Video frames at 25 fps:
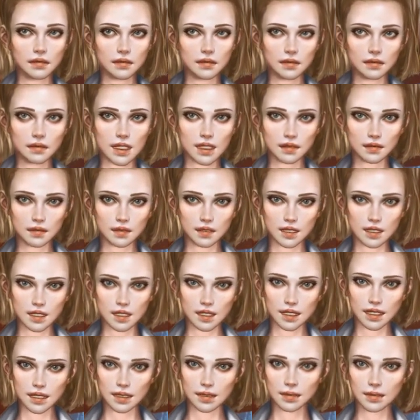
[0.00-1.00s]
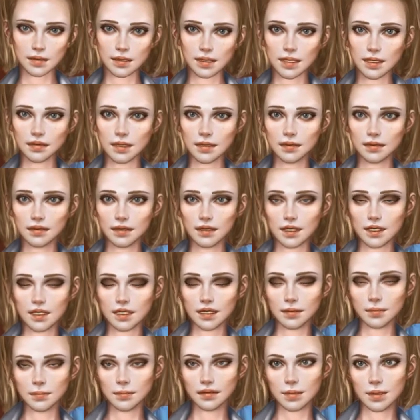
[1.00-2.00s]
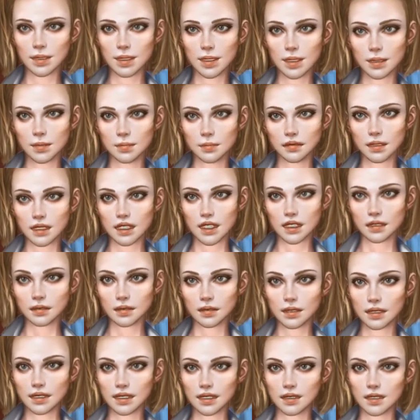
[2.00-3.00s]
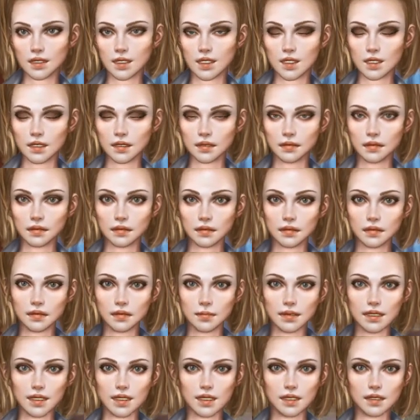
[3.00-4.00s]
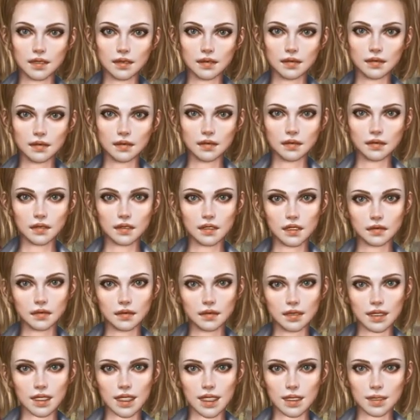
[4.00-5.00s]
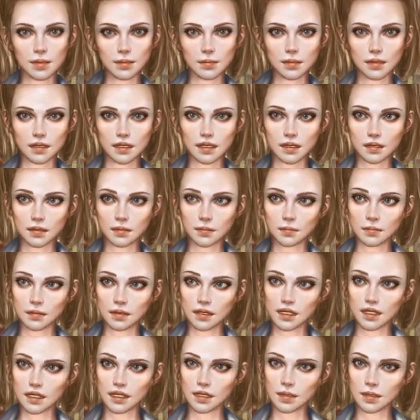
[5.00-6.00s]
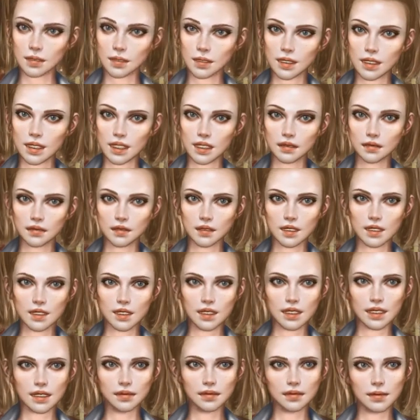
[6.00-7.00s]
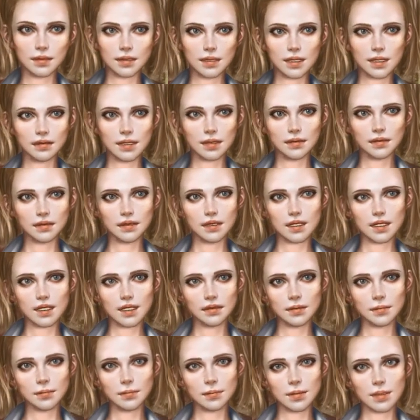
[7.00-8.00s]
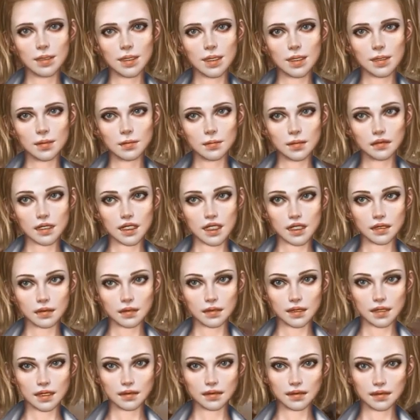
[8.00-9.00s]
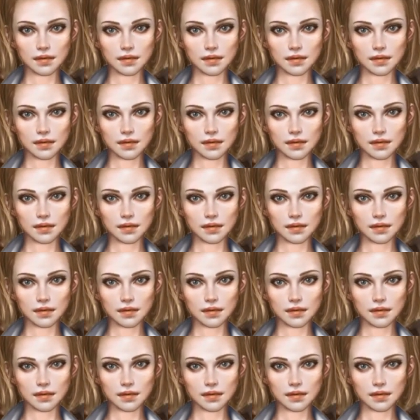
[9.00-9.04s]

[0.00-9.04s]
London City Airport is 1.8 kilometers away. Newham is a great choice for travelers interested in entertainment, sightseeing and tourist attractions.